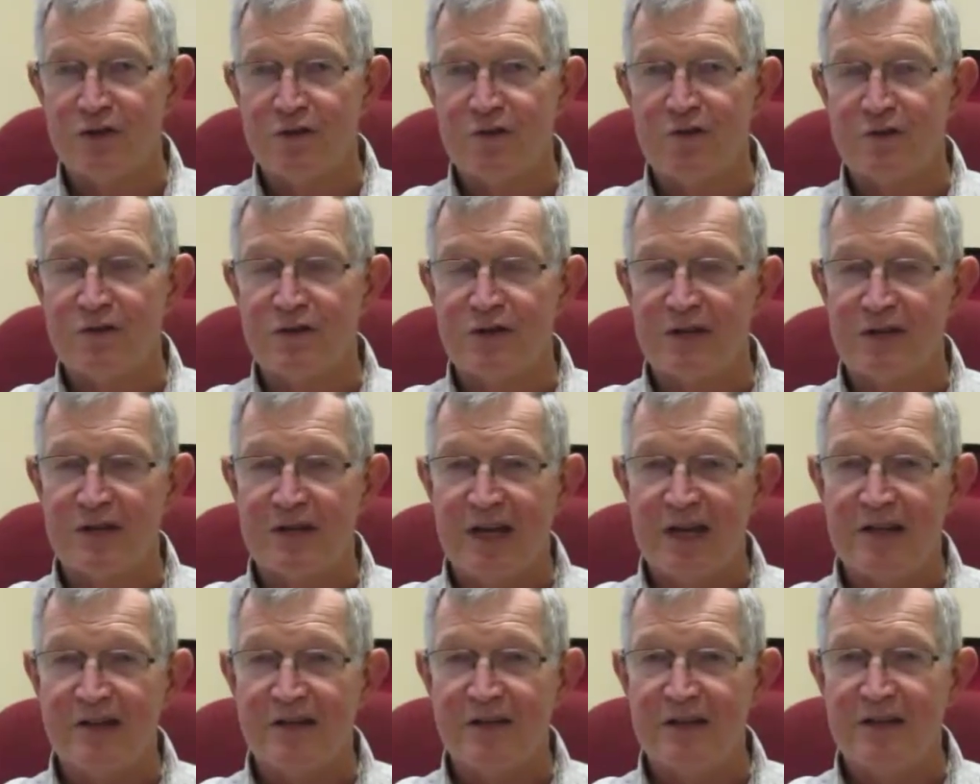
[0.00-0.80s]
because it
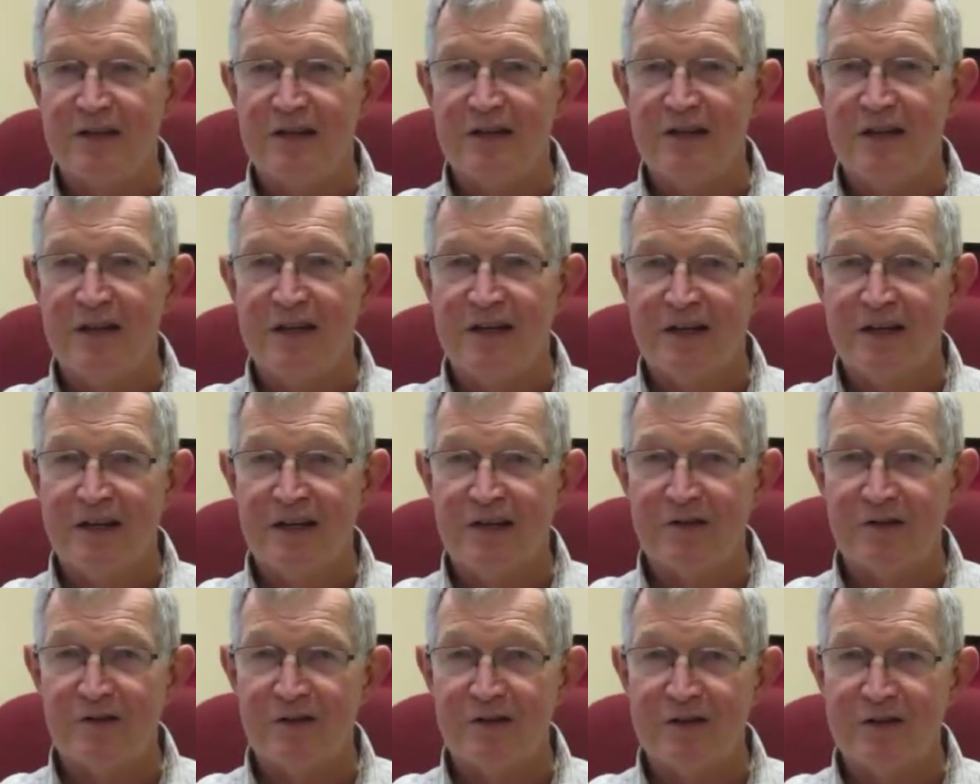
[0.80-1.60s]
actually
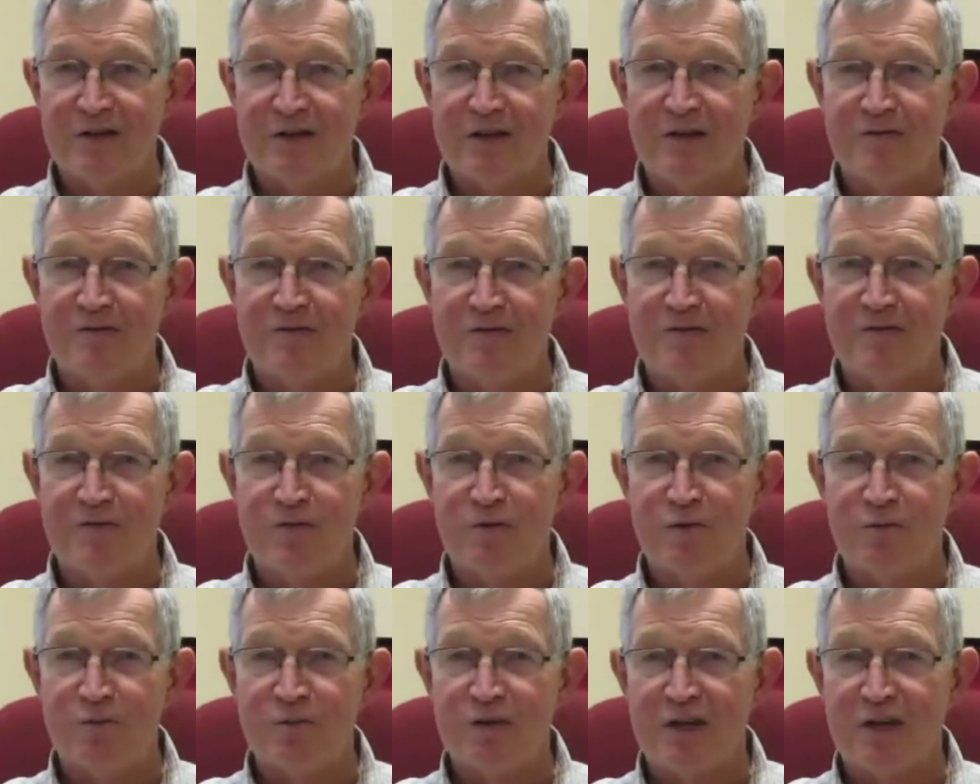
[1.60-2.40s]
kills the liver
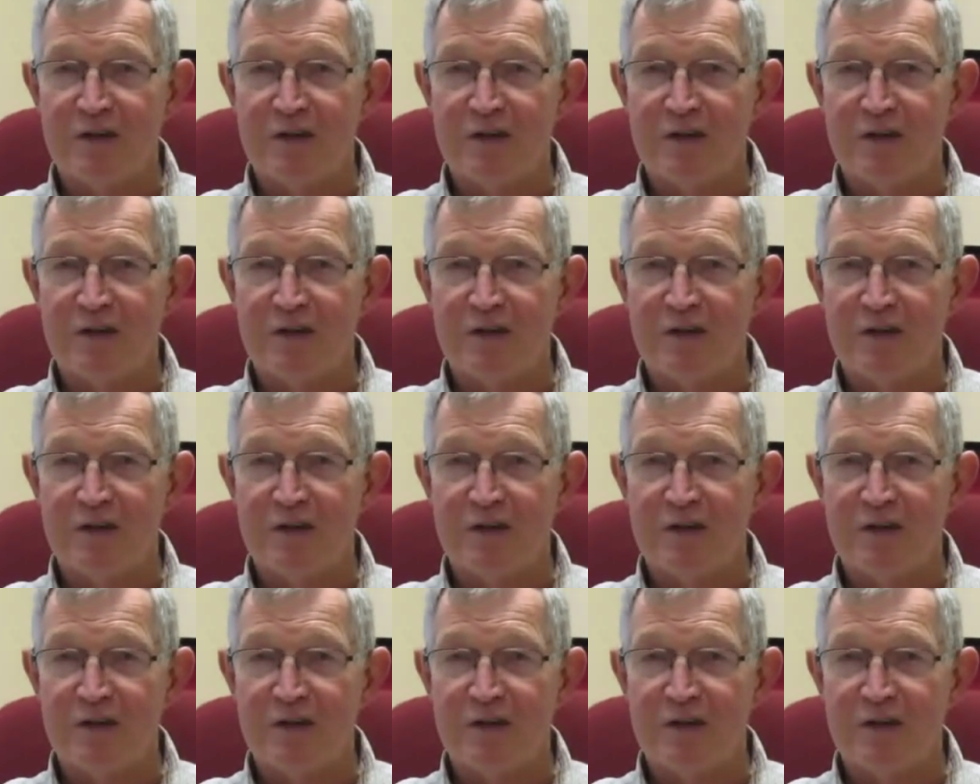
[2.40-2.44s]
forms.